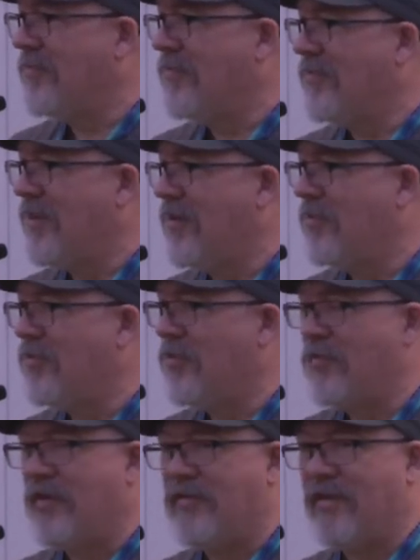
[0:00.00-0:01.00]
They don't know
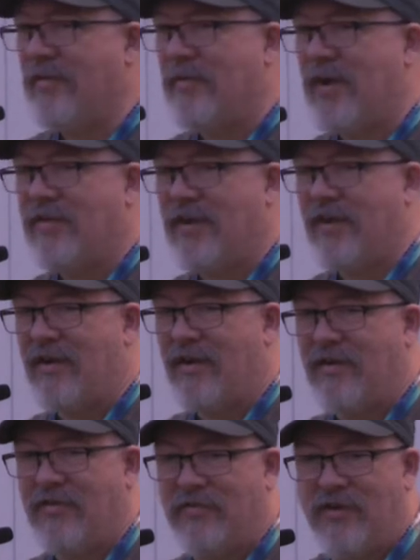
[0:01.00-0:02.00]
anything about that kind
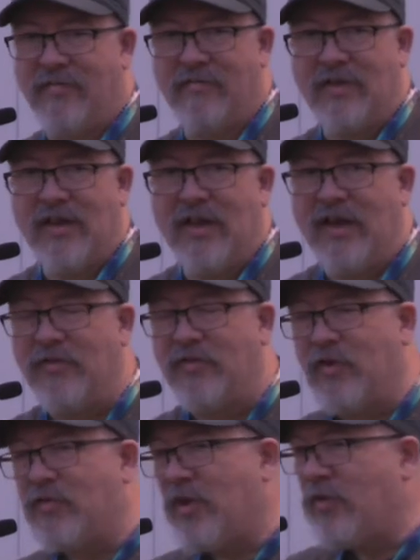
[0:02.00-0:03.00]
of stuff. And so
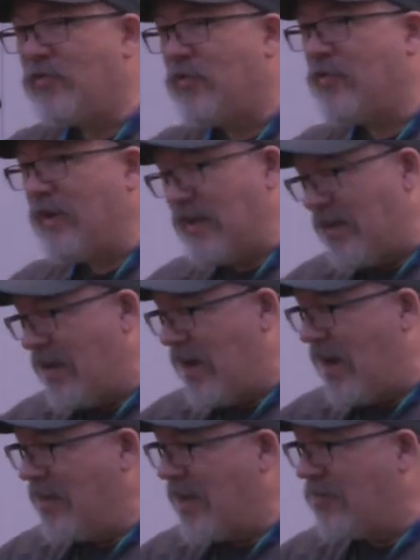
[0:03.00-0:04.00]
those are,
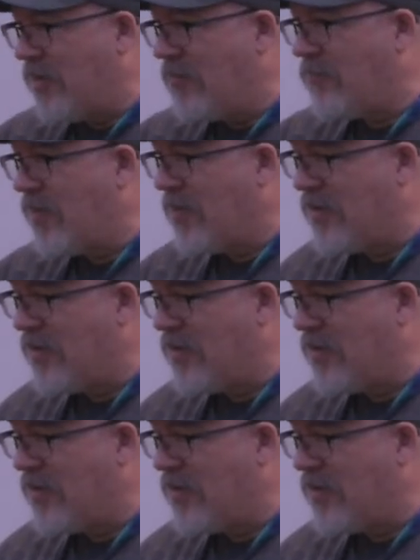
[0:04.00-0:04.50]
that's a very